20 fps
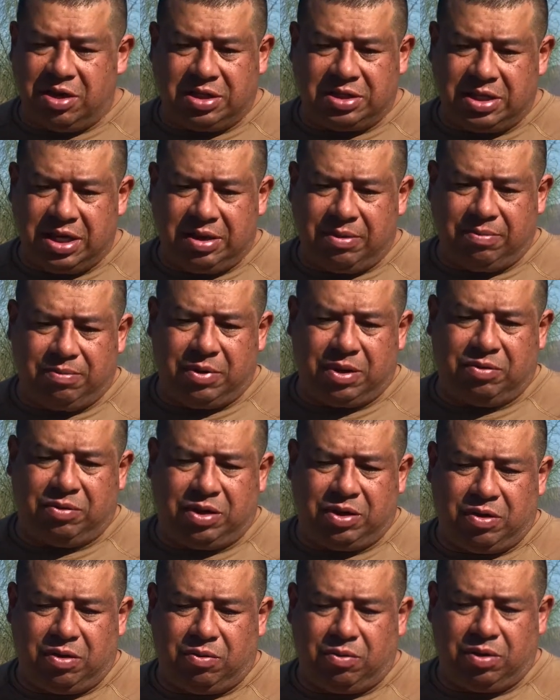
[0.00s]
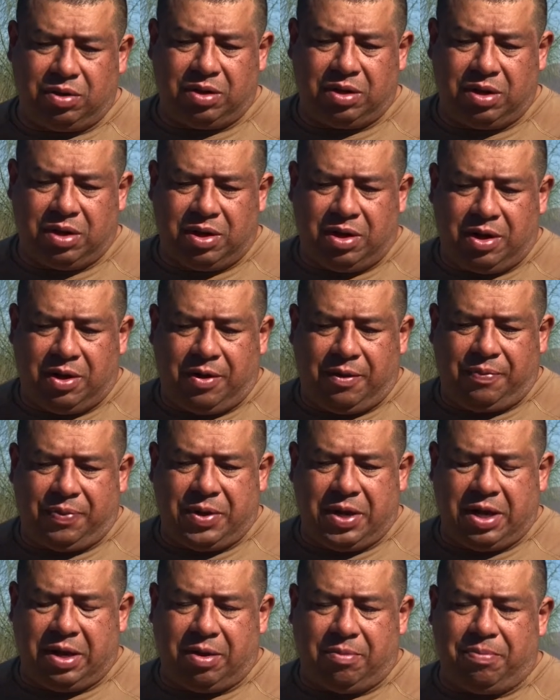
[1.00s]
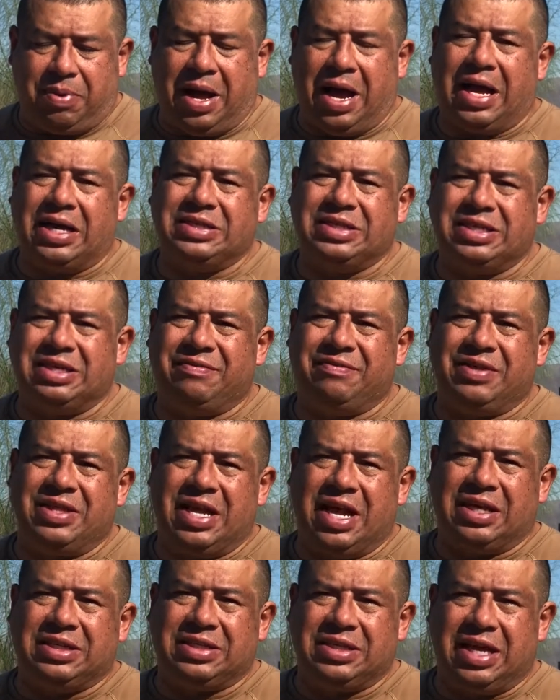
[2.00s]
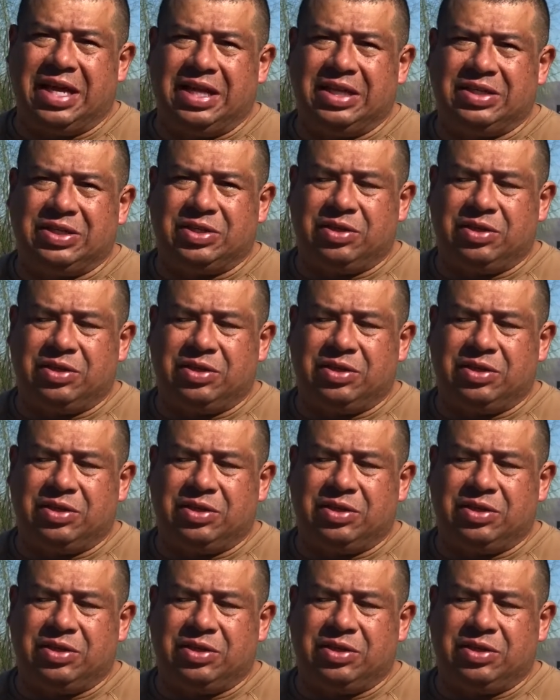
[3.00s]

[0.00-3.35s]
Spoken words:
as they were positive in that sense.